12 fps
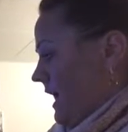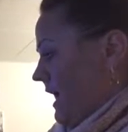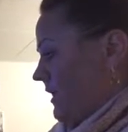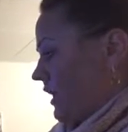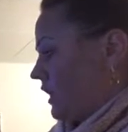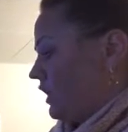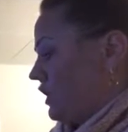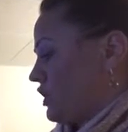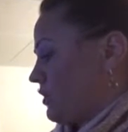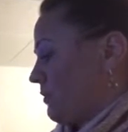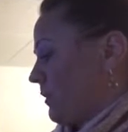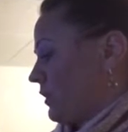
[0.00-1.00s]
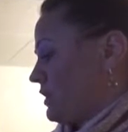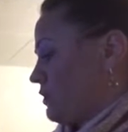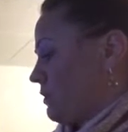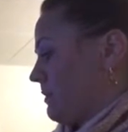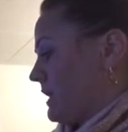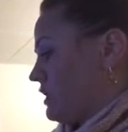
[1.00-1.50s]
And the clinician
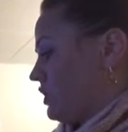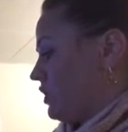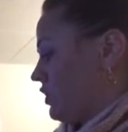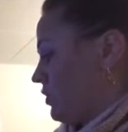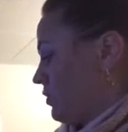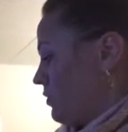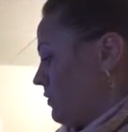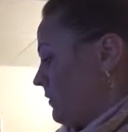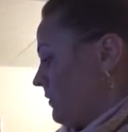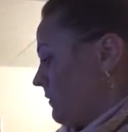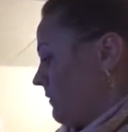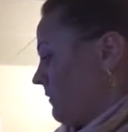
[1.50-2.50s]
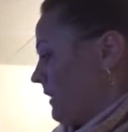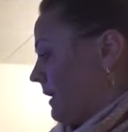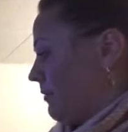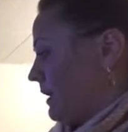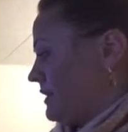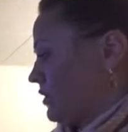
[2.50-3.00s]
bolus would be 2.
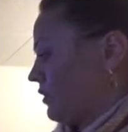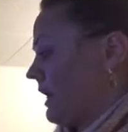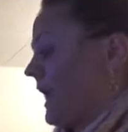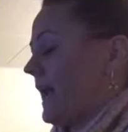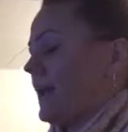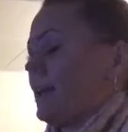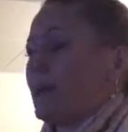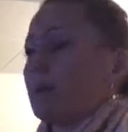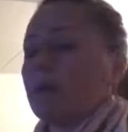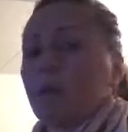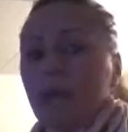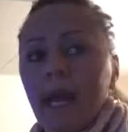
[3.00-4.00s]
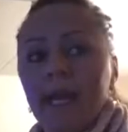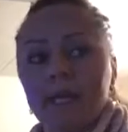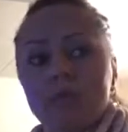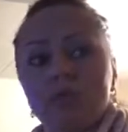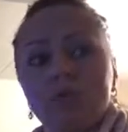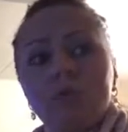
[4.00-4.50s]
I press OK, and I
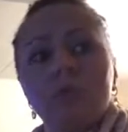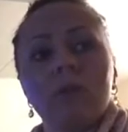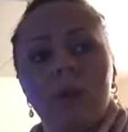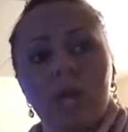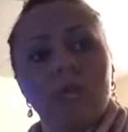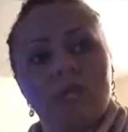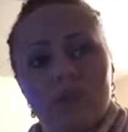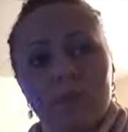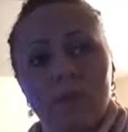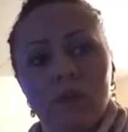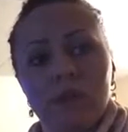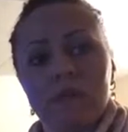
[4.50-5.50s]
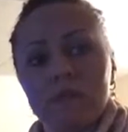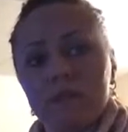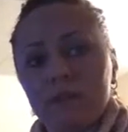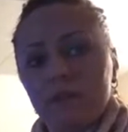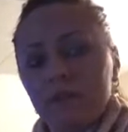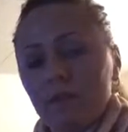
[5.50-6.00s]
can do a clinician
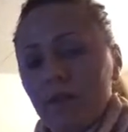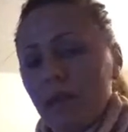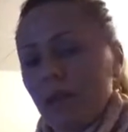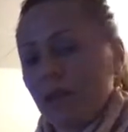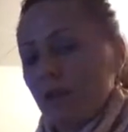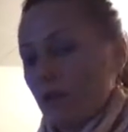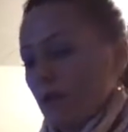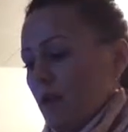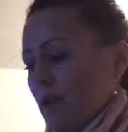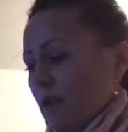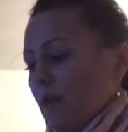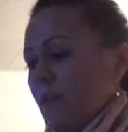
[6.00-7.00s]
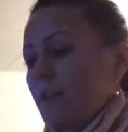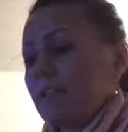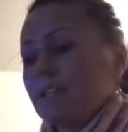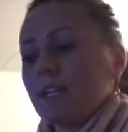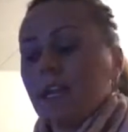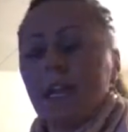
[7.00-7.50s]
bolus. Okay.
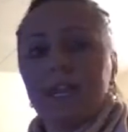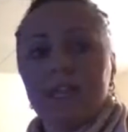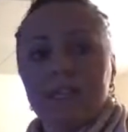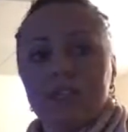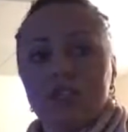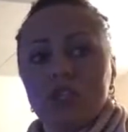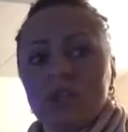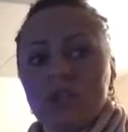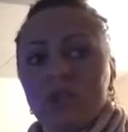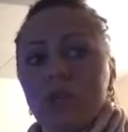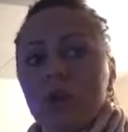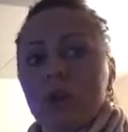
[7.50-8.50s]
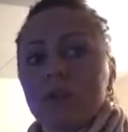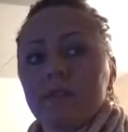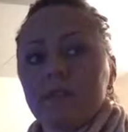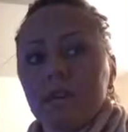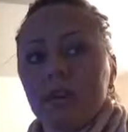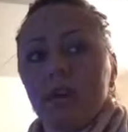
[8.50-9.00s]
This again is just for
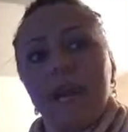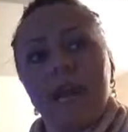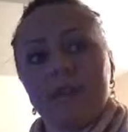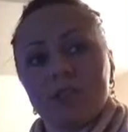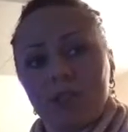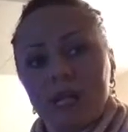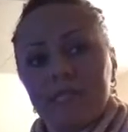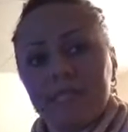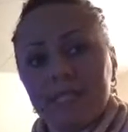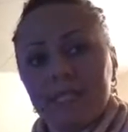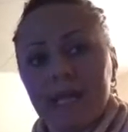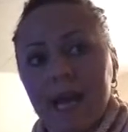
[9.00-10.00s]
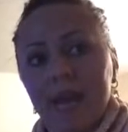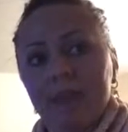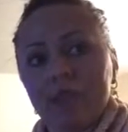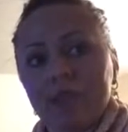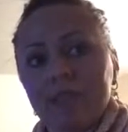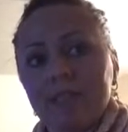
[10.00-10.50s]
CRNAs or
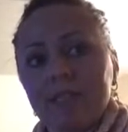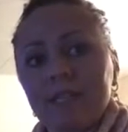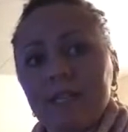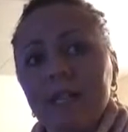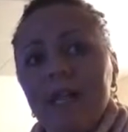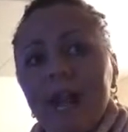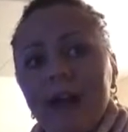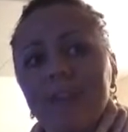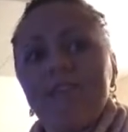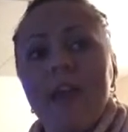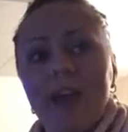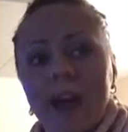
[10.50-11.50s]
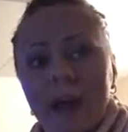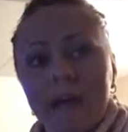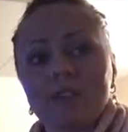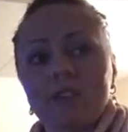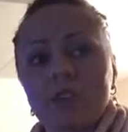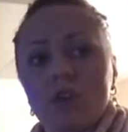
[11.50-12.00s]
anesthesiologists. If they
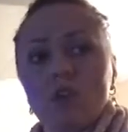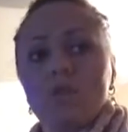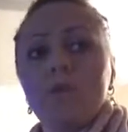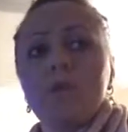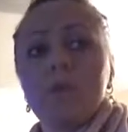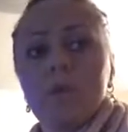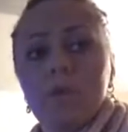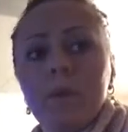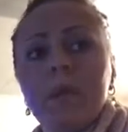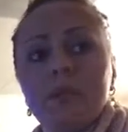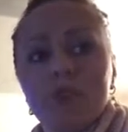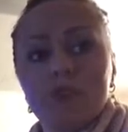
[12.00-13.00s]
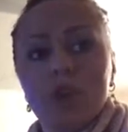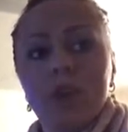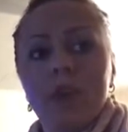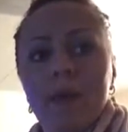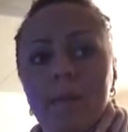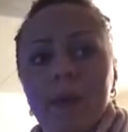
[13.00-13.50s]
ask you, we can
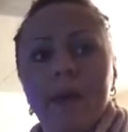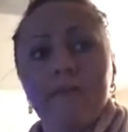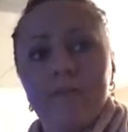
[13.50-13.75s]
show them that